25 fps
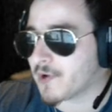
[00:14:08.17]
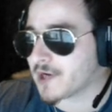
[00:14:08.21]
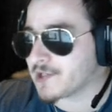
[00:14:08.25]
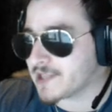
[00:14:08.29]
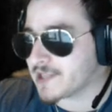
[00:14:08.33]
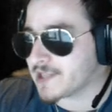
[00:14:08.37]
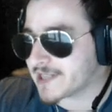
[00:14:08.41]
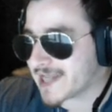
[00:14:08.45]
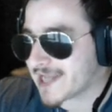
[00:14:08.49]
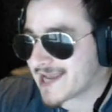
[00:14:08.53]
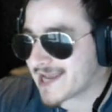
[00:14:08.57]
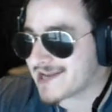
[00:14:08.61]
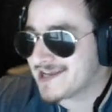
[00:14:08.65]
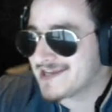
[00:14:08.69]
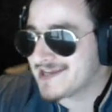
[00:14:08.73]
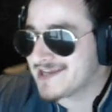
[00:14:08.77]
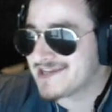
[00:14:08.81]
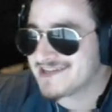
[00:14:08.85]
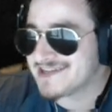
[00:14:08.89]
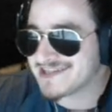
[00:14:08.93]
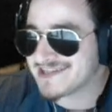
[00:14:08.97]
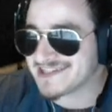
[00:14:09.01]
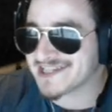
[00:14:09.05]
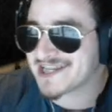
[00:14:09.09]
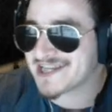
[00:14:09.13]
to look at,
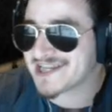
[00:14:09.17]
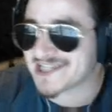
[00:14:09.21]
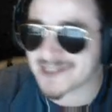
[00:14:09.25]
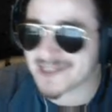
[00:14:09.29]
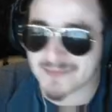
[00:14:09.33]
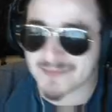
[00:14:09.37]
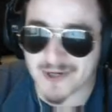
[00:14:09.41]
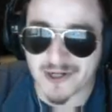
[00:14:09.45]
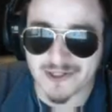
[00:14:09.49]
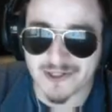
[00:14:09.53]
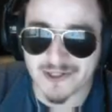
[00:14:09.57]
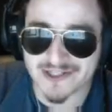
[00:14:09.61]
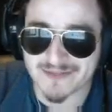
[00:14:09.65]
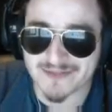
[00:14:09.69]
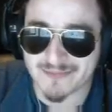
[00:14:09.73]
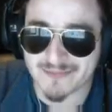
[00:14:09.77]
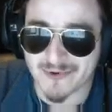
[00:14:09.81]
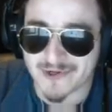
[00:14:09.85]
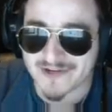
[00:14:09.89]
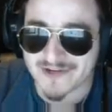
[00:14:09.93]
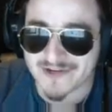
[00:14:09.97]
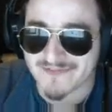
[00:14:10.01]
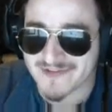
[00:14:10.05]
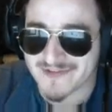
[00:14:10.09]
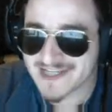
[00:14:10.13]
and look at them all in the
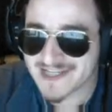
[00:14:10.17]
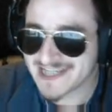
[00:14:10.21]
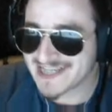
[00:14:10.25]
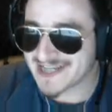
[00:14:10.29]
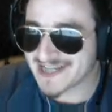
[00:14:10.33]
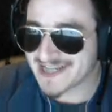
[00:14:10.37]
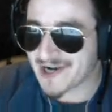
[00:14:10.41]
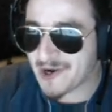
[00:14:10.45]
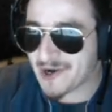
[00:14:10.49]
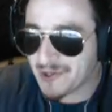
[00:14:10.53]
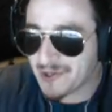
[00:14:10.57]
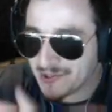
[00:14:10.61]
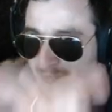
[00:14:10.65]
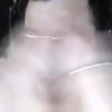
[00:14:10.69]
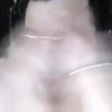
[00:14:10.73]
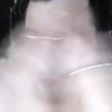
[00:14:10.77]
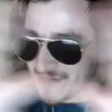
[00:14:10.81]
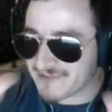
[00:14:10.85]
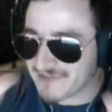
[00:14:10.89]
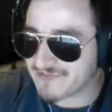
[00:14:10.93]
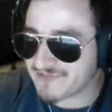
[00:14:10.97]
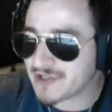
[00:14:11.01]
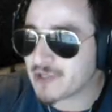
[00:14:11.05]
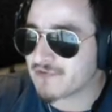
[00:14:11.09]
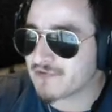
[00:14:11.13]
point of all in
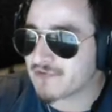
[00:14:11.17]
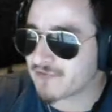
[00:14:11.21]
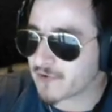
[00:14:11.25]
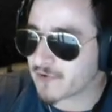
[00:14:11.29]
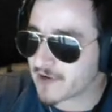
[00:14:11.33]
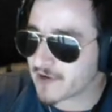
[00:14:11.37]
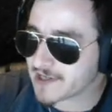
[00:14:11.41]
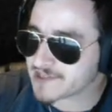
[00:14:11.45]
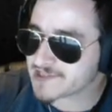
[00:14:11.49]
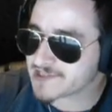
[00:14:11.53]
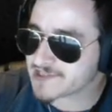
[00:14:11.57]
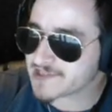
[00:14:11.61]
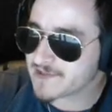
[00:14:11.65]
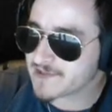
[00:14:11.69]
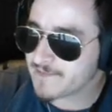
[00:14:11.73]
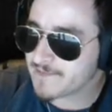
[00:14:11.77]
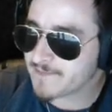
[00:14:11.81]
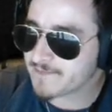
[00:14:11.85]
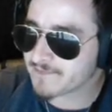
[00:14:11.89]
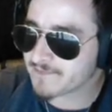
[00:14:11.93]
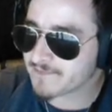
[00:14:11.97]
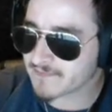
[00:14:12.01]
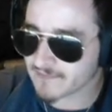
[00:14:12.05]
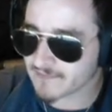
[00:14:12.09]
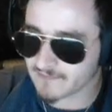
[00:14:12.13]
one view for us.
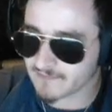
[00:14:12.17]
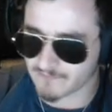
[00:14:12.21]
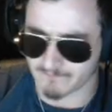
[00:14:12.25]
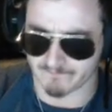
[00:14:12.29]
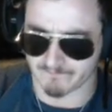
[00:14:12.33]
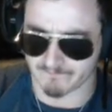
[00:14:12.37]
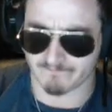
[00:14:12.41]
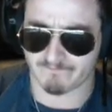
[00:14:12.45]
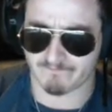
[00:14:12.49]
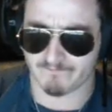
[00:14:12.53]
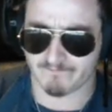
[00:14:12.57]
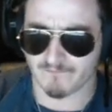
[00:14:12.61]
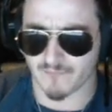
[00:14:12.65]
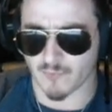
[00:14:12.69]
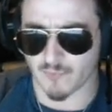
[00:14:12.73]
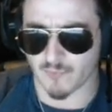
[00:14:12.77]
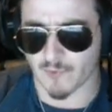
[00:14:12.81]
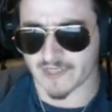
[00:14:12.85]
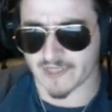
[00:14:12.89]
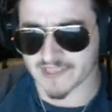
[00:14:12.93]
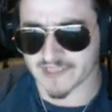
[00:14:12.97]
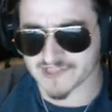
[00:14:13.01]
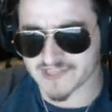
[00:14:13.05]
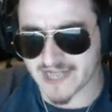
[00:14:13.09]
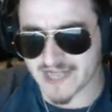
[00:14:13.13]
We
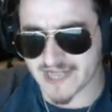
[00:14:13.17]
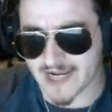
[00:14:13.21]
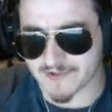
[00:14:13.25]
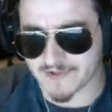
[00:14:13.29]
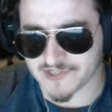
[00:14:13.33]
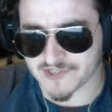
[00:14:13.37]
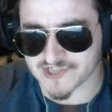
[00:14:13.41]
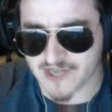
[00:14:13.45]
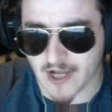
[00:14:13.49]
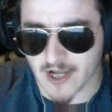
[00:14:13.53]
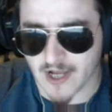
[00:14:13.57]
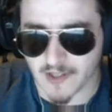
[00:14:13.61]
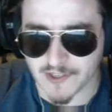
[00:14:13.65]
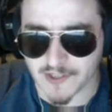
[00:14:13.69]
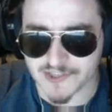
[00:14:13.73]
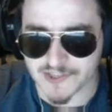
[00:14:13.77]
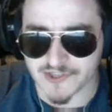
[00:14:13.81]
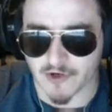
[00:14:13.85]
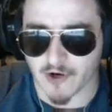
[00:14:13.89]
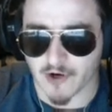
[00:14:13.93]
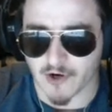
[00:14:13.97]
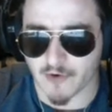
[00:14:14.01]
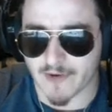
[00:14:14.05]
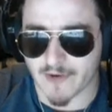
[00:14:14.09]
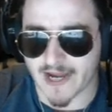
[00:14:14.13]
can see how the solids
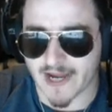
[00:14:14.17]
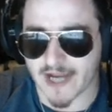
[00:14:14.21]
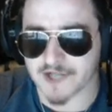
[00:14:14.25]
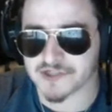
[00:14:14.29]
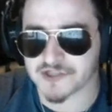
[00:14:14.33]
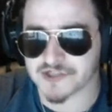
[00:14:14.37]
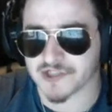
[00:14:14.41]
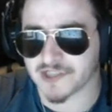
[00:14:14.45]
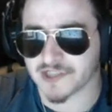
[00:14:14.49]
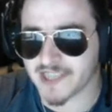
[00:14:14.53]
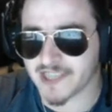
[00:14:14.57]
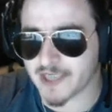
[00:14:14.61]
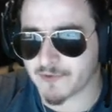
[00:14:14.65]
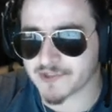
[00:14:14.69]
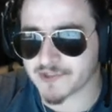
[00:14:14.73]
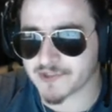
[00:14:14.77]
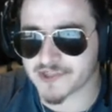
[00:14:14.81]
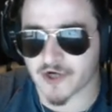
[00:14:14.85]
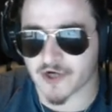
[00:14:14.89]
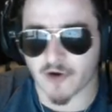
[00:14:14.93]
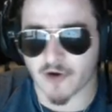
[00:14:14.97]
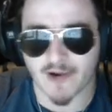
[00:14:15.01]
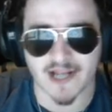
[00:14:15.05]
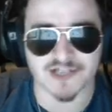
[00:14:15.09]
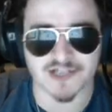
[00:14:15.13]
are arranged, the liquids
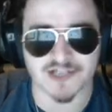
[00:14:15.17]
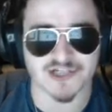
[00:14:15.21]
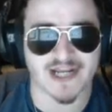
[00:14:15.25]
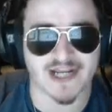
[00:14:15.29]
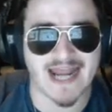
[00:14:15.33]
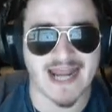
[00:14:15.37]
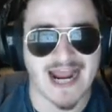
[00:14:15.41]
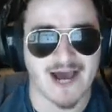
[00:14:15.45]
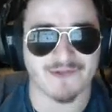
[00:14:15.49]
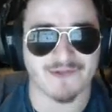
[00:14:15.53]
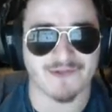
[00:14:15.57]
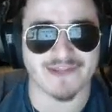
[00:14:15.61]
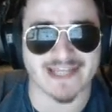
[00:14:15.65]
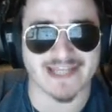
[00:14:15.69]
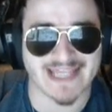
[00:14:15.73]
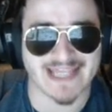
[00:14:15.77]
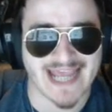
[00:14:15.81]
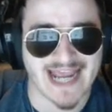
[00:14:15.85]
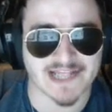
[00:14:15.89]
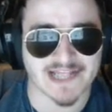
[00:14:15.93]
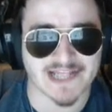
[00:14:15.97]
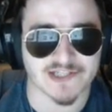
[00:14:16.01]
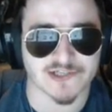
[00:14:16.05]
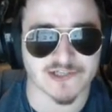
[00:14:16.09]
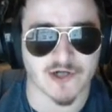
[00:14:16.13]
are arranged, and how the
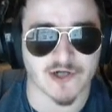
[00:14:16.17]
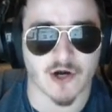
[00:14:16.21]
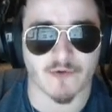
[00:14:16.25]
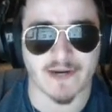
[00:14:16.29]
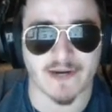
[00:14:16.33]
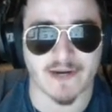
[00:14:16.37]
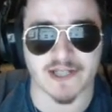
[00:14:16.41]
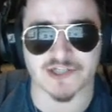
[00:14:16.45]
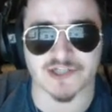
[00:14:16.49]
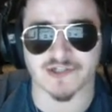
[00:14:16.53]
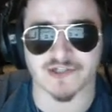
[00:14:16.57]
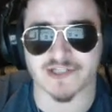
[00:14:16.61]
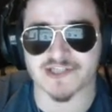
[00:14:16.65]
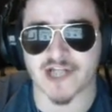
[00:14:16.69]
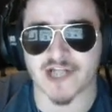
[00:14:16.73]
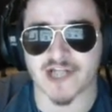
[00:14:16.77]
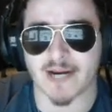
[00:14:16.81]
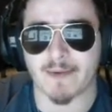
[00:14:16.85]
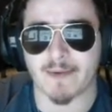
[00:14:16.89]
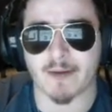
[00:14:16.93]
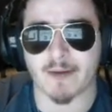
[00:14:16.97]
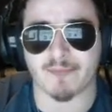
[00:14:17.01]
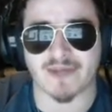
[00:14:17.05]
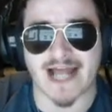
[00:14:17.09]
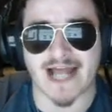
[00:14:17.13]
gases are arranged. So let's talk
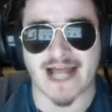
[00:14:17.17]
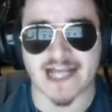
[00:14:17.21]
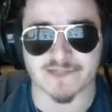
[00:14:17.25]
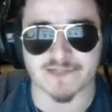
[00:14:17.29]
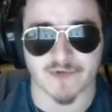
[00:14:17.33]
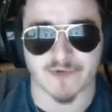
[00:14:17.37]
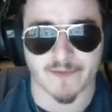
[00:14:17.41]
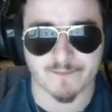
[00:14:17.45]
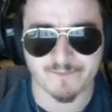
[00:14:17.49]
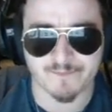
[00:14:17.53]
about plasma.